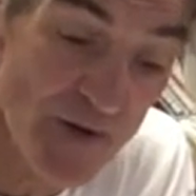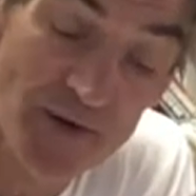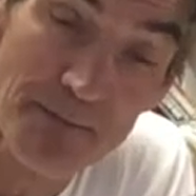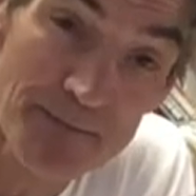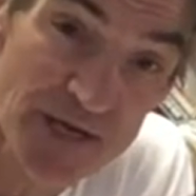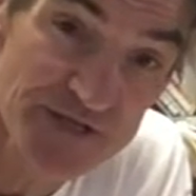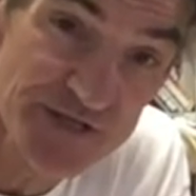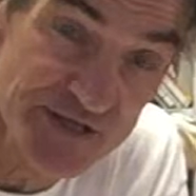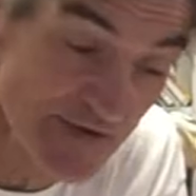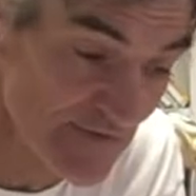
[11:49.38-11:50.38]
are much
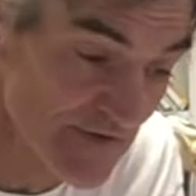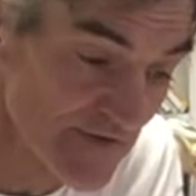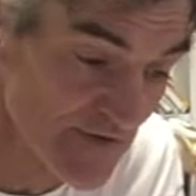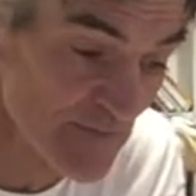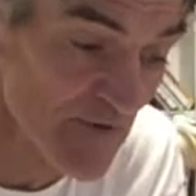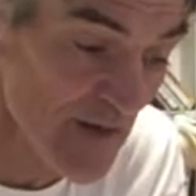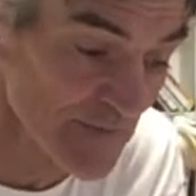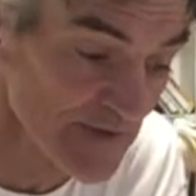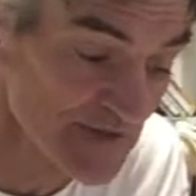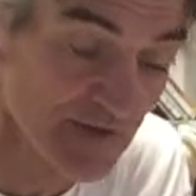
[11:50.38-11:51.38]
different than the
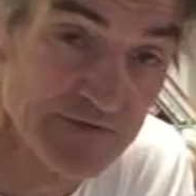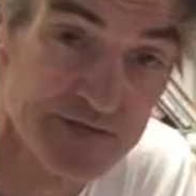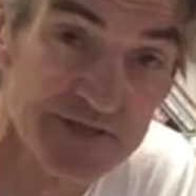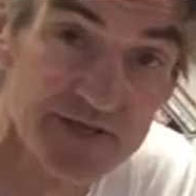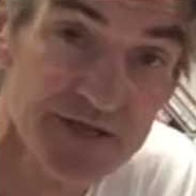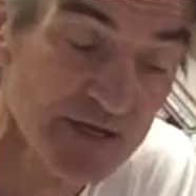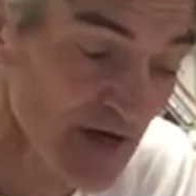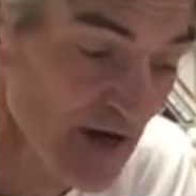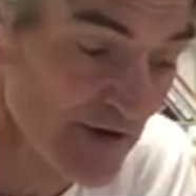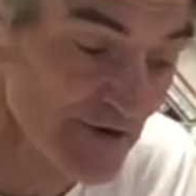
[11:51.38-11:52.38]
properties of this
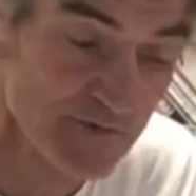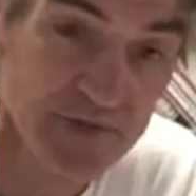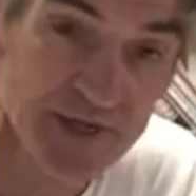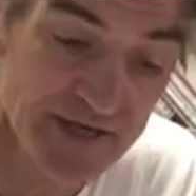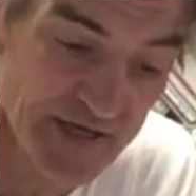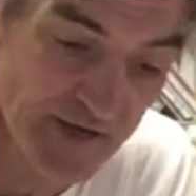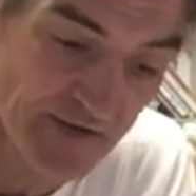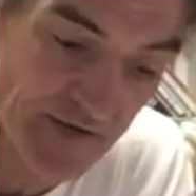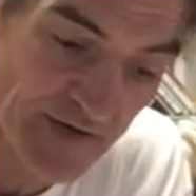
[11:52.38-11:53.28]
harder plate here.